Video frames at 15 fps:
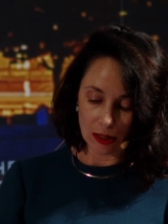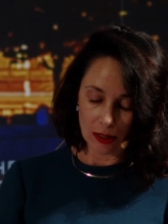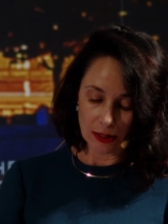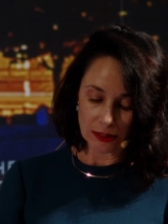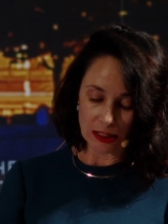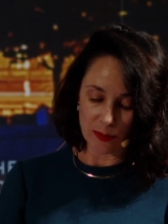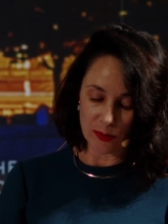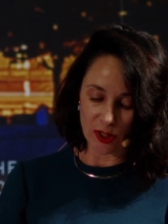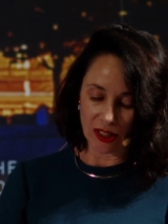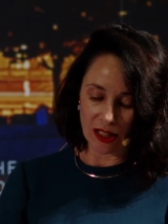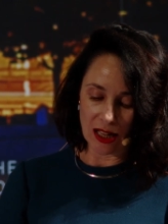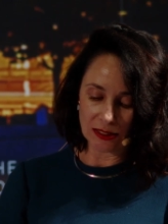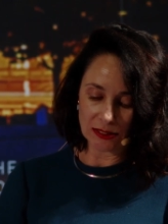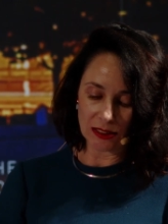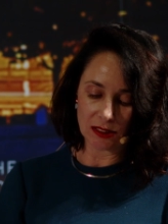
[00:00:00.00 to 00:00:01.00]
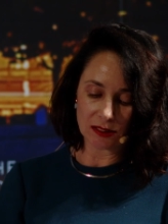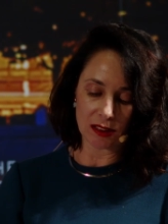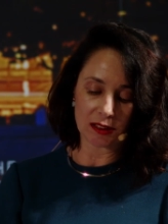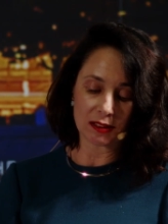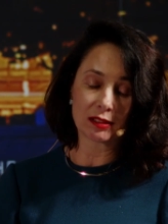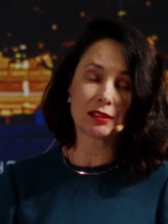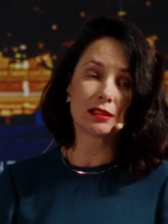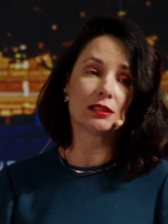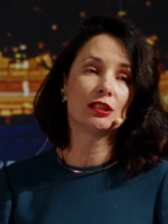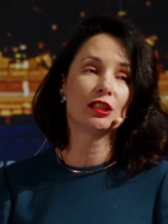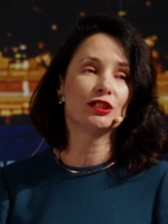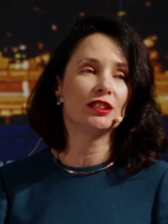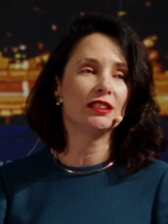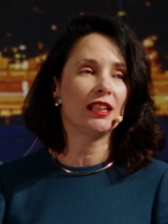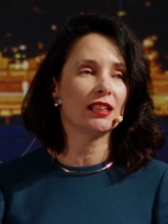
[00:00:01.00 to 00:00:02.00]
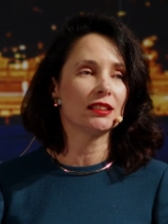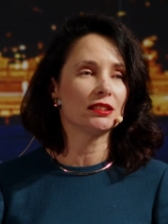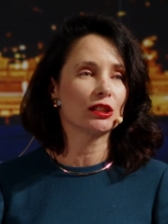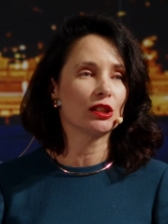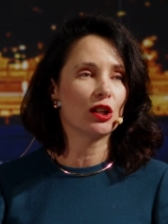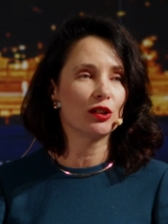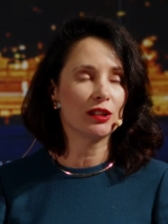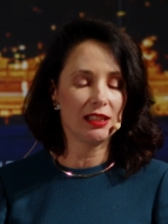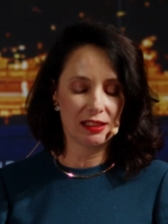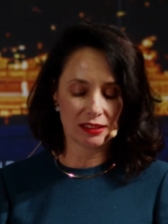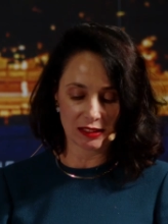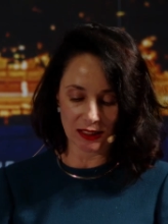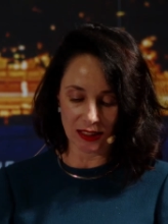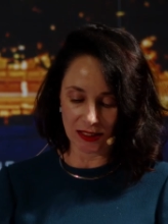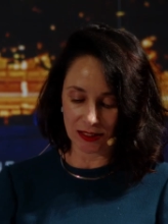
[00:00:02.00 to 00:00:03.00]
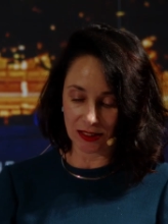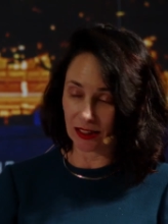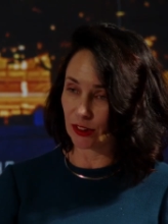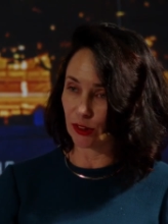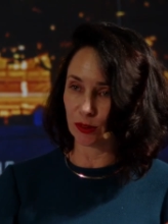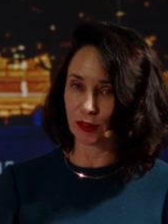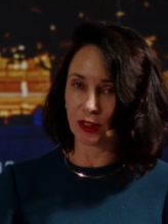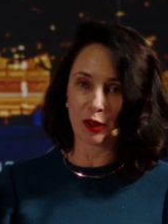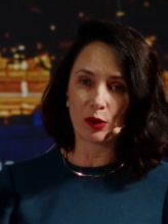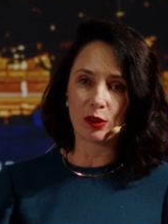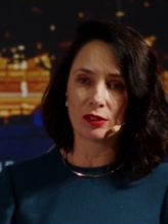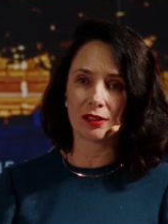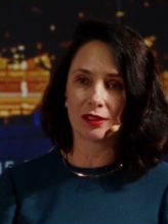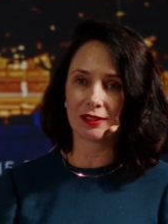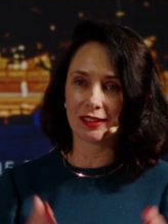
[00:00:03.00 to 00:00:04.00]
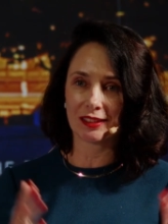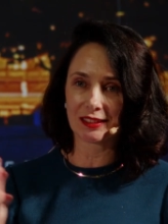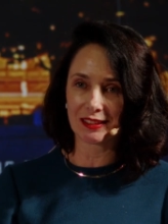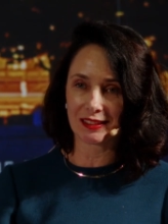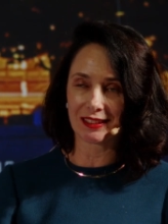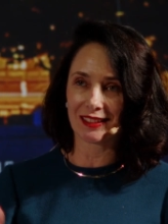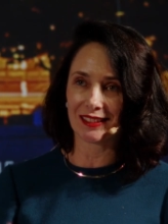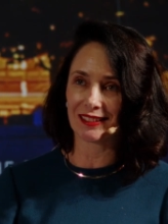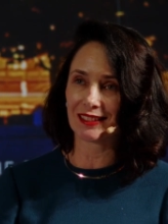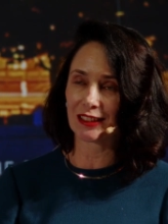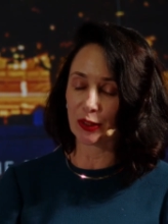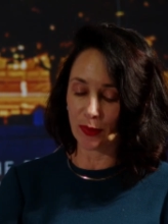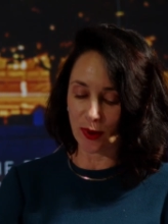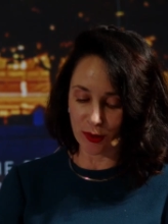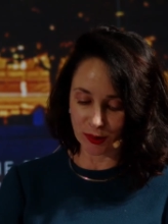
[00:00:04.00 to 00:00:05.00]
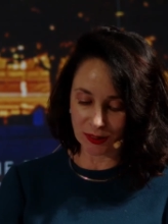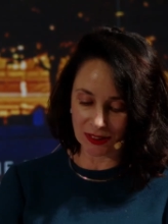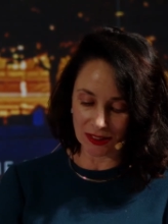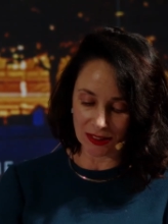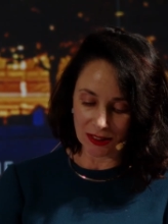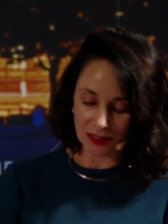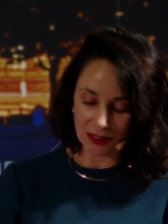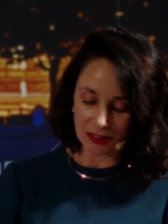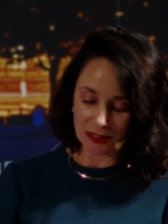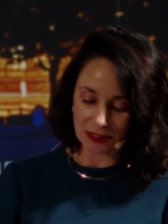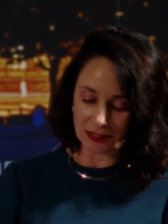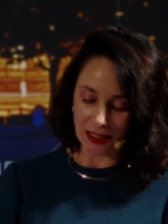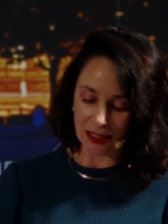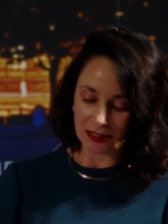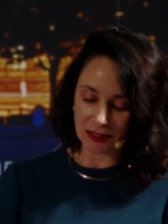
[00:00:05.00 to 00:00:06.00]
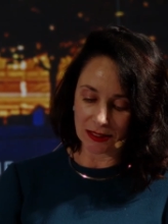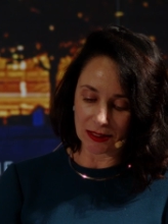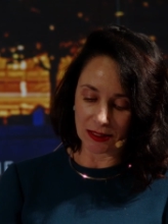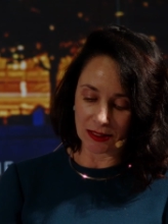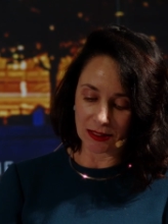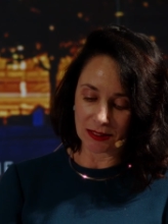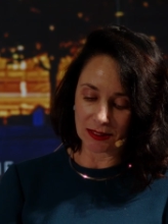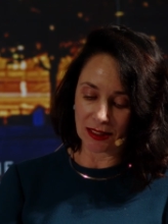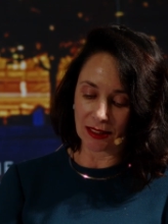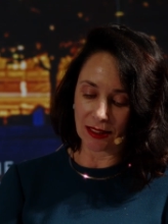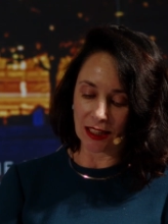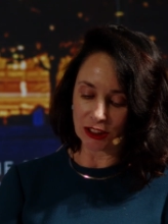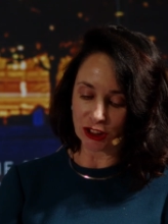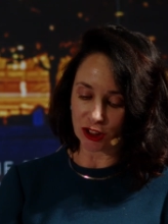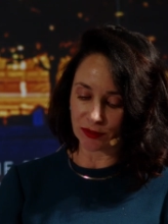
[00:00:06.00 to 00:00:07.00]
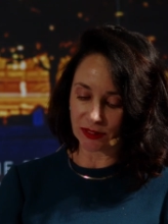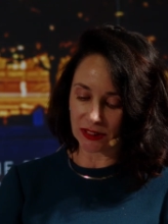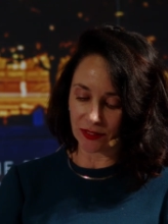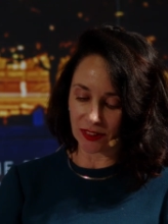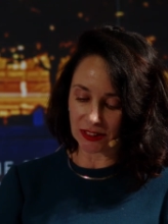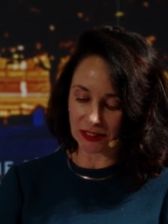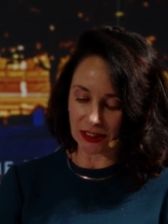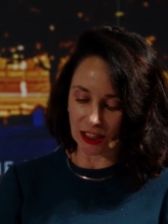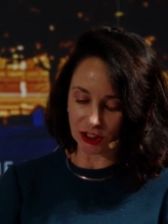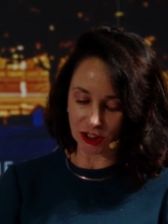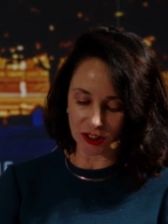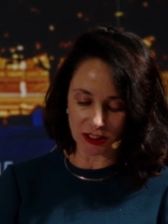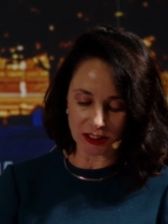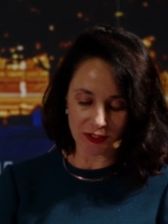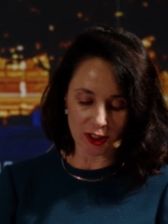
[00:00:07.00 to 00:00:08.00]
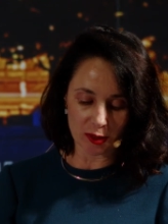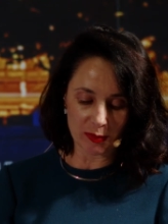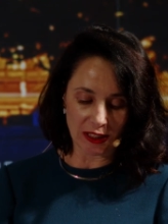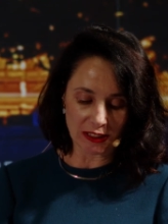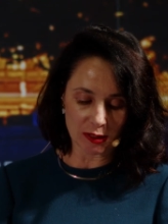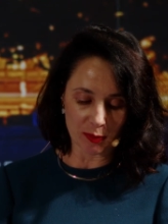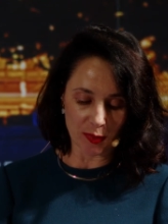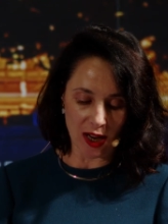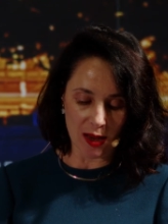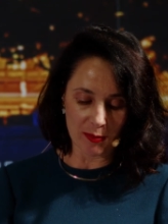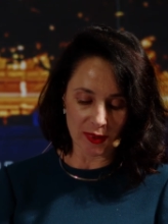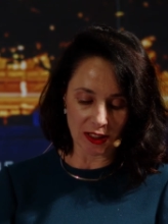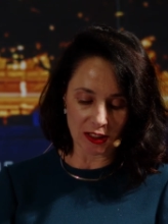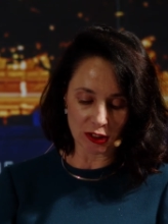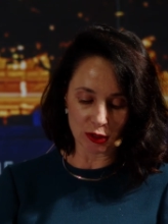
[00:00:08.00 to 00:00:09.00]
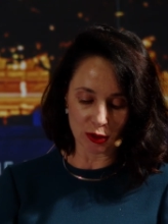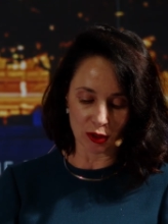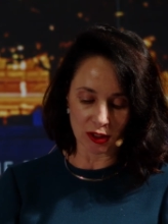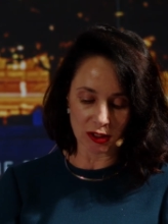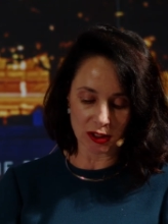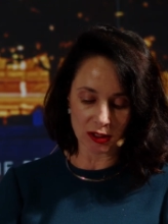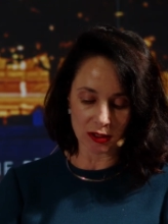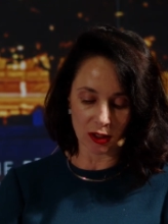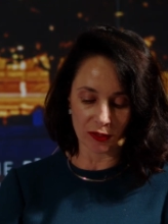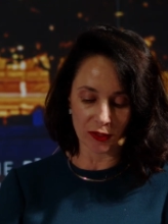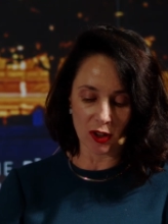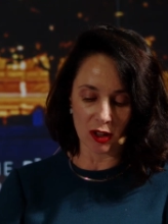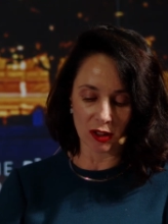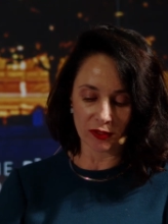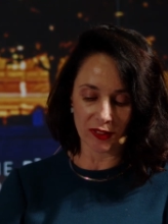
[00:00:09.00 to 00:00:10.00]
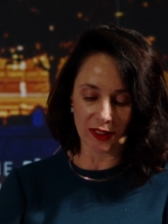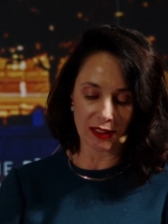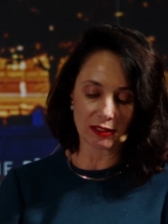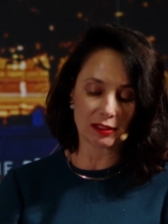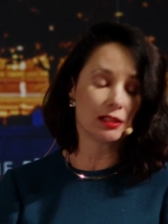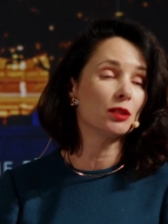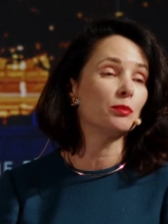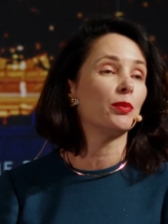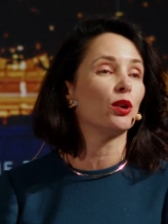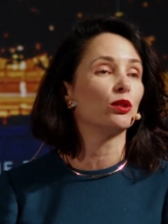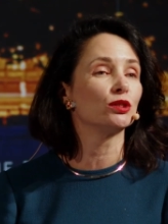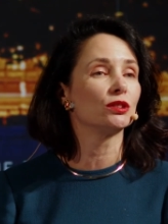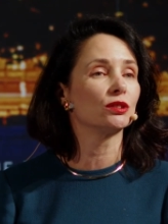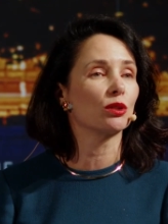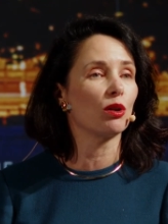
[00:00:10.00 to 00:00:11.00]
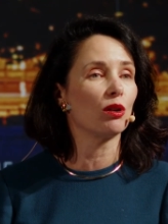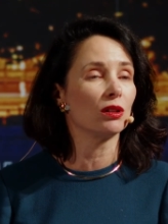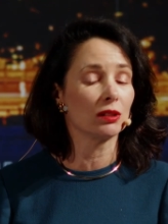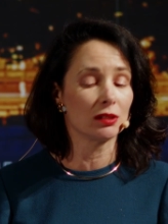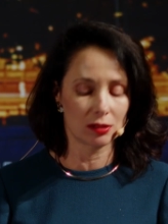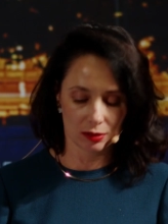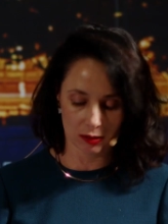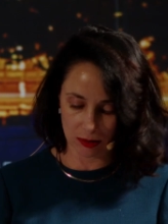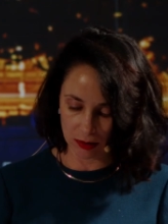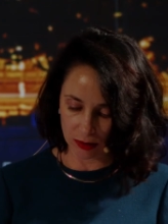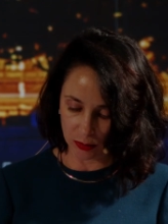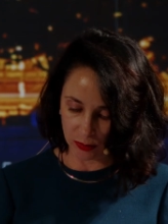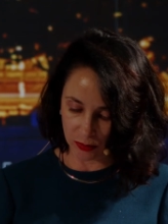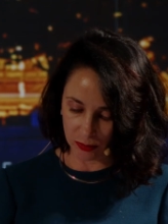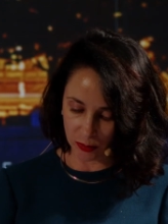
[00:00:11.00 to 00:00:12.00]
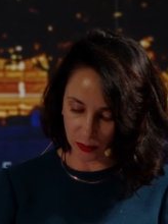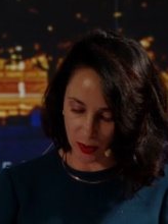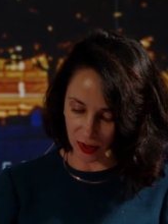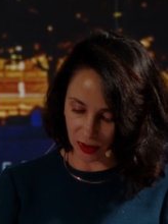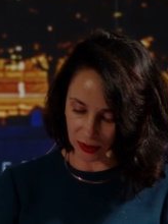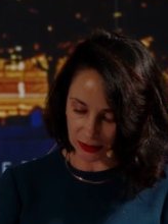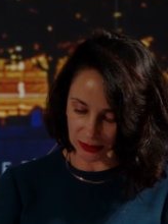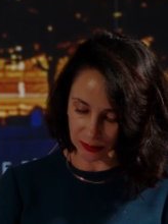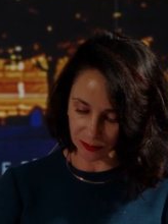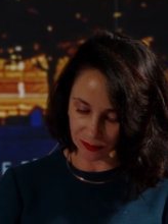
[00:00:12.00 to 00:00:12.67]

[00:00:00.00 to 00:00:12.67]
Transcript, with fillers: Samuel Huntington, 30 years ago, he said, and you know uh, this uh, quote, that uh, the clash of civilizations will be the primary source of conflicts in the post-Cold world.